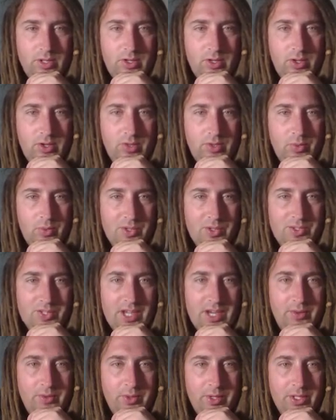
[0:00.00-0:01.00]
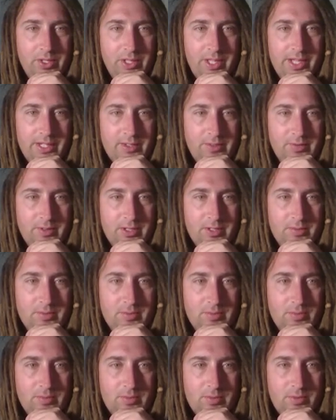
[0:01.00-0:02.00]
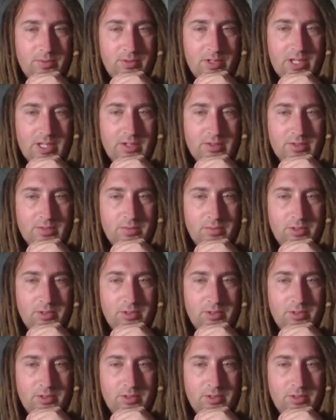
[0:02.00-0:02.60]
All the ones I really like have gotten